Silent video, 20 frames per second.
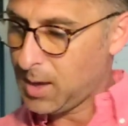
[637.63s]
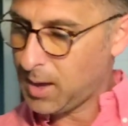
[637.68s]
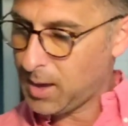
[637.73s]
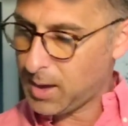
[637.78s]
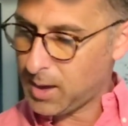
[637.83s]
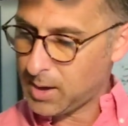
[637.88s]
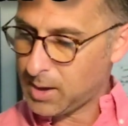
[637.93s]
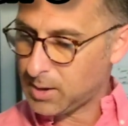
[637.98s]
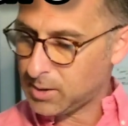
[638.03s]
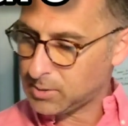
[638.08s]

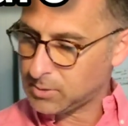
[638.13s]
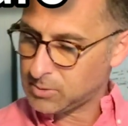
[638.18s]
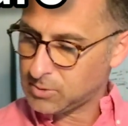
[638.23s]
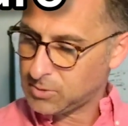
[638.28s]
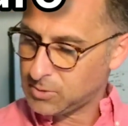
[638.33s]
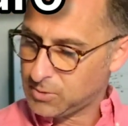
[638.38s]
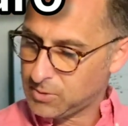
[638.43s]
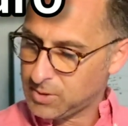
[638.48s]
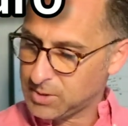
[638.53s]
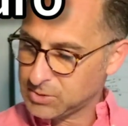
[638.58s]
And
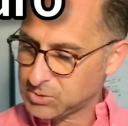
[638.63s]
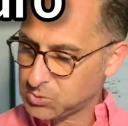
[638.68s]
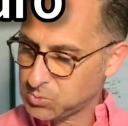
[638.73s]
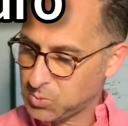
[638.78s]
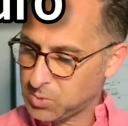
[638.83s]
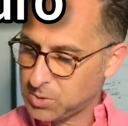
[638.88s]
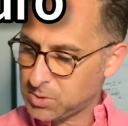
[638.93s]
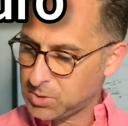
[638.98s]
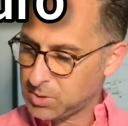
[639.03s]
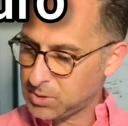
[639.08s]
this
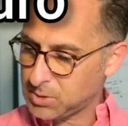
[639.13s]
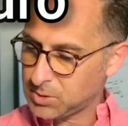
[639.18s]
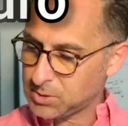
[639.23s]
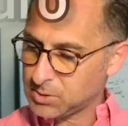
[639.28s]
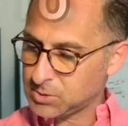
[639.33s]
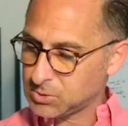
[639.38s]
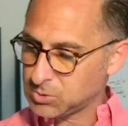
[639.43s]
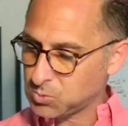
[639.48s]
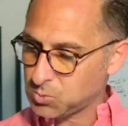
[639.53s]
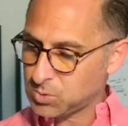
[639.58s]
one
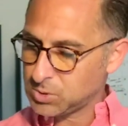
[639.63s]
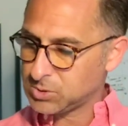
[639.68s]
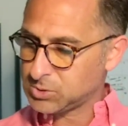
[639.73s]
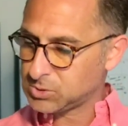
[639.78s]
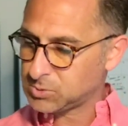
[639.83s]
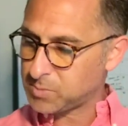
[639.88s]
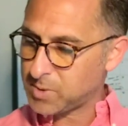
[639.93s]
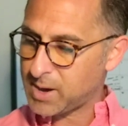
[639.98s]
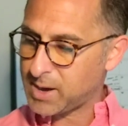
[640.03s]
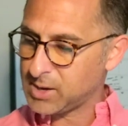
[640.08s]
is wood
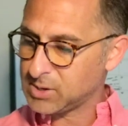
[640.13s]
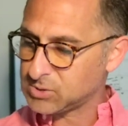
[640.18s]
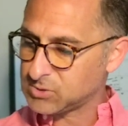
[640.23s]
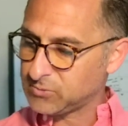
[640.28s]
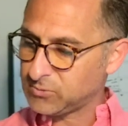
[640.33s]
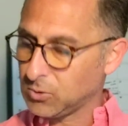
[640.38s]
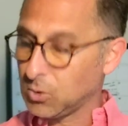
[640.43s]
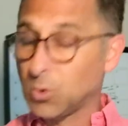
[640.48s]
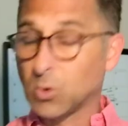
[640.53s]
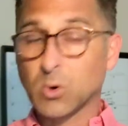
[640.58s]
spice,
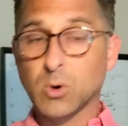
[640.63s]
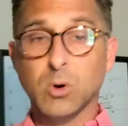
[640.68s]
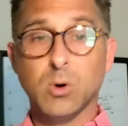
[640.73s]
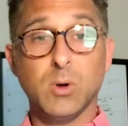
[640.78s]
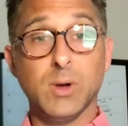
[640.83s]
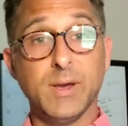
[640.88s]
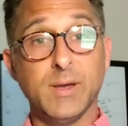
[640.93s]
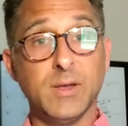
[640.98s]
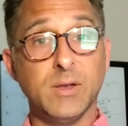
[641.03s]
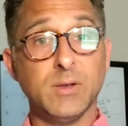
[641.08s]

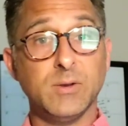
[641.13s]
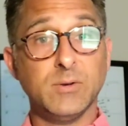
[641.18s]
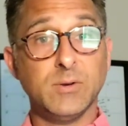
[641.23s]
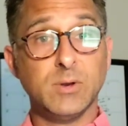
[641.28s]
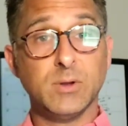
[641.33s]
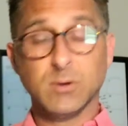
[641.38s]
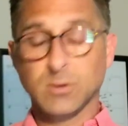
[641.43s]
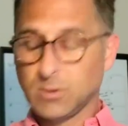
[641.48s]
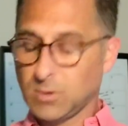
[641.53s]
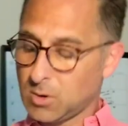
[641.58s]
floral,
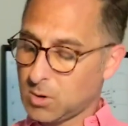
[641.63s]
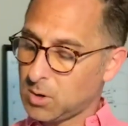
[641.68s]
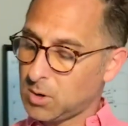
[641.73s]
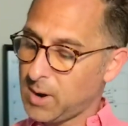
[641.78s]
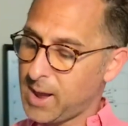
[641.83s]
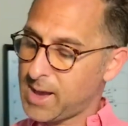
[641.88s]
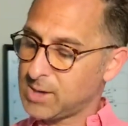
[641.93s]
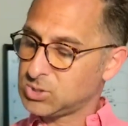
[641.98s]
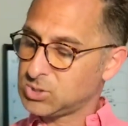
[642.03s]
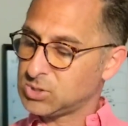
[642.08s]

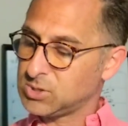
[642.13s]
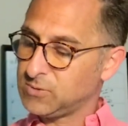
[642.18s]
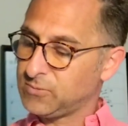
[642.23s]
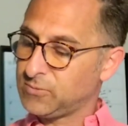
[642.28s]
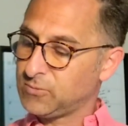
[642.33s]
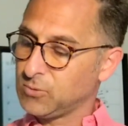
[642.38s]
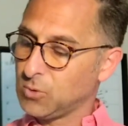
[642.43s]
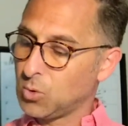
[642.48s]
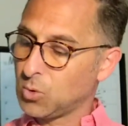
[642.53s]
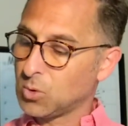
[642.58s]
or actually
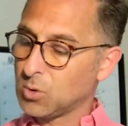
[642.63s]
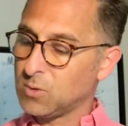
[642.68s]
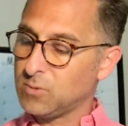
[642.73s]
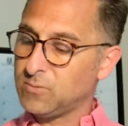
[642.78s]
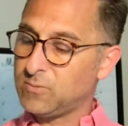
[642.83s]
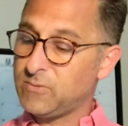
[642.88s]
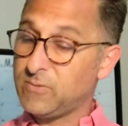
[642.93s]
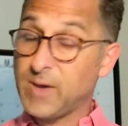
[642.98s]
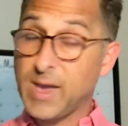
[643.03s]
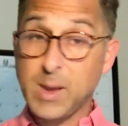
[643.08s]
floral
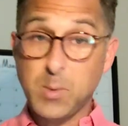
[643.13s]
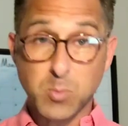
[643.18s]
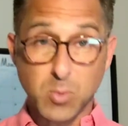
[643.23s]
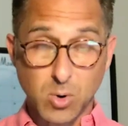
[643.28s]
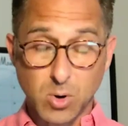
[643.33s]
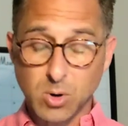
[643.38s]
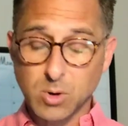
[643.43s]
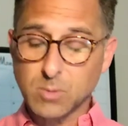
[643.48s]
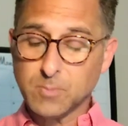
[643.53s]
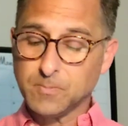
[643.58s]

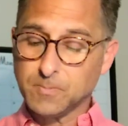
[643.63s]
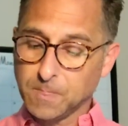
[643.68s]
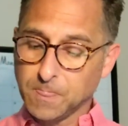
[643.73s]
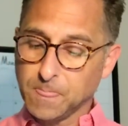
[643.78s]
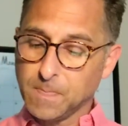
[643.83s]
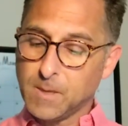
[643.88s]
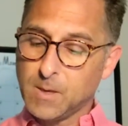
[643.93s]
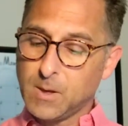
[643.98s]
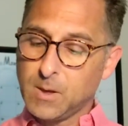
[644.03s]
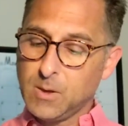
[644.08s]
vapor.
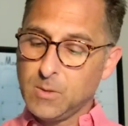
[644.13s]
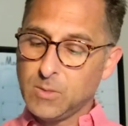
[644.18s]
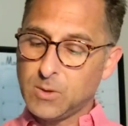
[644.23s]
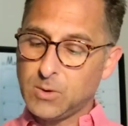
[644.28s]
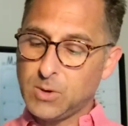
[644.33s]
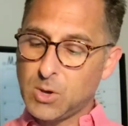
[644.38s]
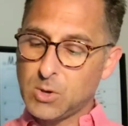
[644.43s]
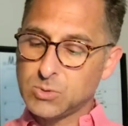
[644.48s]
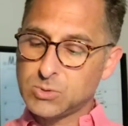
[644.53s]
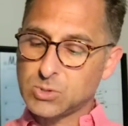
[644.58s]

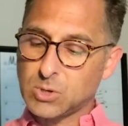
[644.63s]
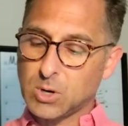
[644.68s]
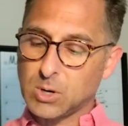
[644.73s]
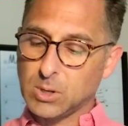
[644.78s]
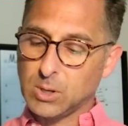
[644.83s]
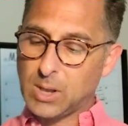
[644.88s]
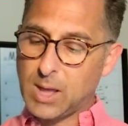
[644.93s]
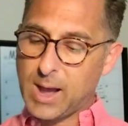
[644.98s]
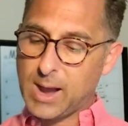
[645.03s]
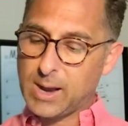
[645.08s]
The notes
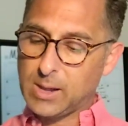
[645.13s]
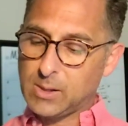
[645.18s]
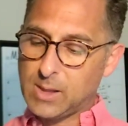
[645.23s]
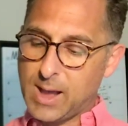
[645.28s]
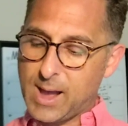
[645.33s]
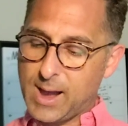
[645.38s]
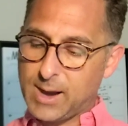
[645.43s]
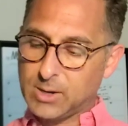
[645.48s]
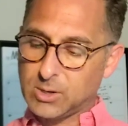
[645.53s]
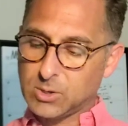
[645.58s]
are
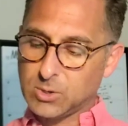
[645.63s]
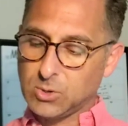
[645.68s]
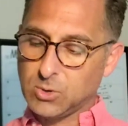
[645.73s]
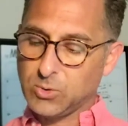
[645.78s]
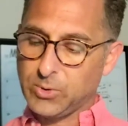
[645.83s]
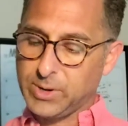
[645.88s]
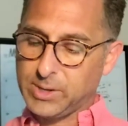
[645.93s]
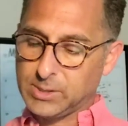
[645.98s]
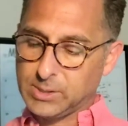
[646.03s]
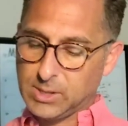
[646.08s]
lilac,
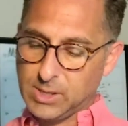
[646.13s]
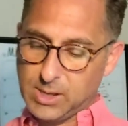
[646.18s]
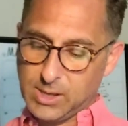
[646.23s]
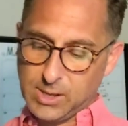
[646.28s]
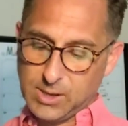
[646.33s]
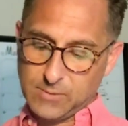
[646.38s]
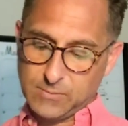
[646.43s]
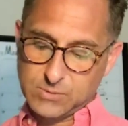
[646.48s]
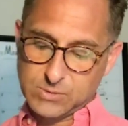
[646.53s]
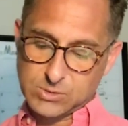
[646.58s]
green
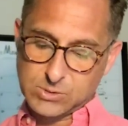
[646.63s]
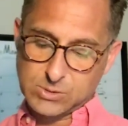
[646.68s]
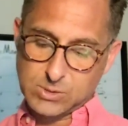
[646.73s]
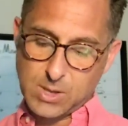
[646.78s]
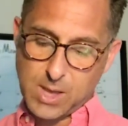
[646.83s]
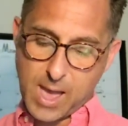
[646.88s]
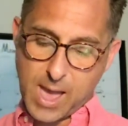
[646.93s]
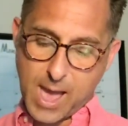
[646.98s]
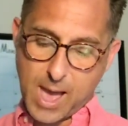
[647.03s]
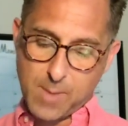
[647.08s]
leaves,
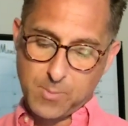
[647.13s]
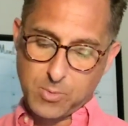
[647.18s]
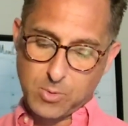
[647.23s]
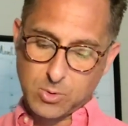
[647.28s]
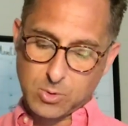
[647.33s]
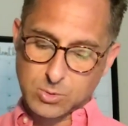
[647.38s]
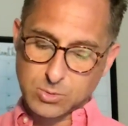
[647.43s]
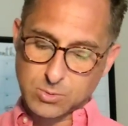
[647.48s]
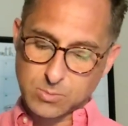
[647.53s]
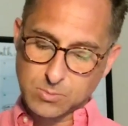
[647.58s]

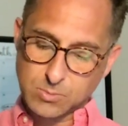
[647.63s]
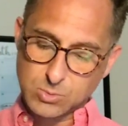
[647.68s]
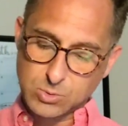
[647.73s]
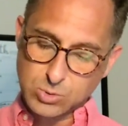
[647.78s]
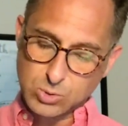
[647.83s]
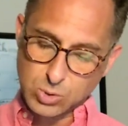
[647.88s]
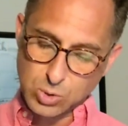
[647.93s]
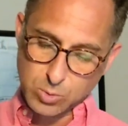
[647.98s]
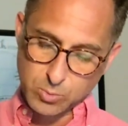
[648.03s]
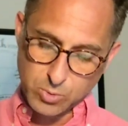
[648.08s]
apple,
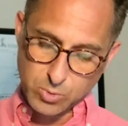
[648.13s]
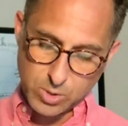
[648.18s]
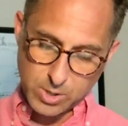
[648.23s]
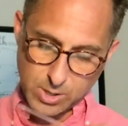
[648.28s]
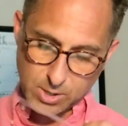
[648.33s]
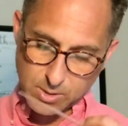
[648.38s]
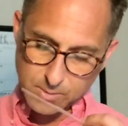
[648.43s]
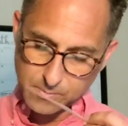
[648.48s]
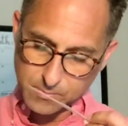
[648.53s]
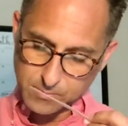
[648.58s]
turmeric,